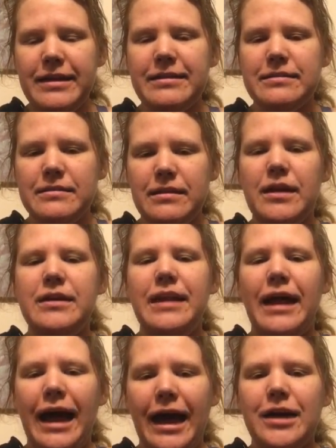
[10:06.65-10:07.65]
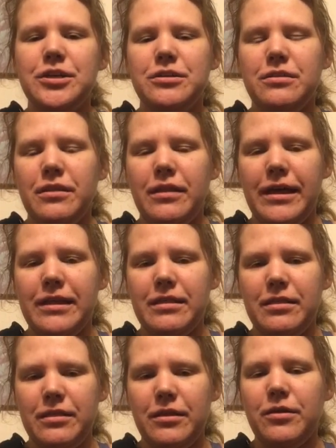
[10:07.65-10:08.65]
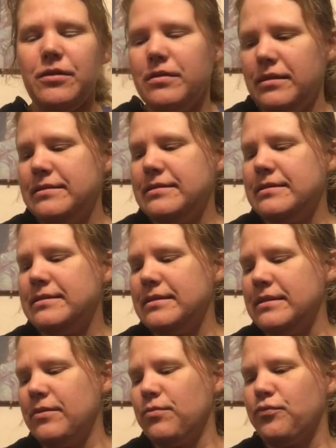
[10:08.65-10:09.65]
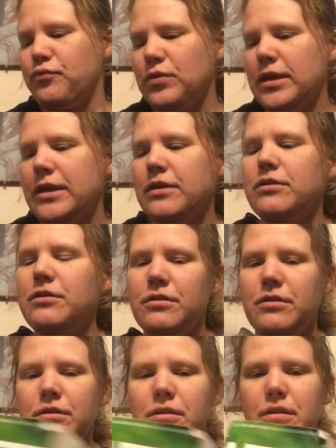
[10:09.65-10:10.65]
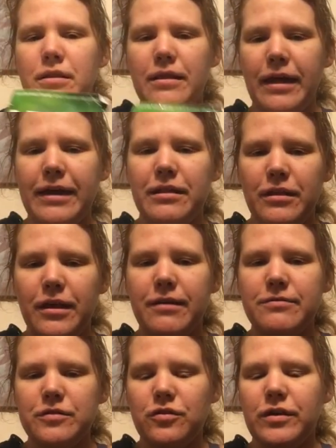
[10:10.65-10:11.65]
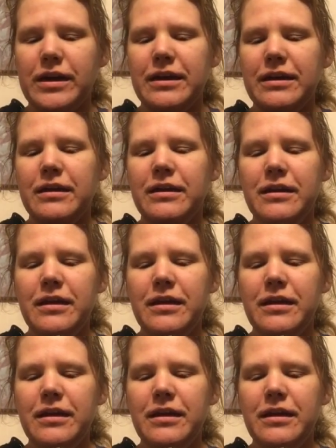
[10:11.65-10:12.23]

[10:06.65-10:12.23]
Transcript: It's an action, like, this is a real, like, love story,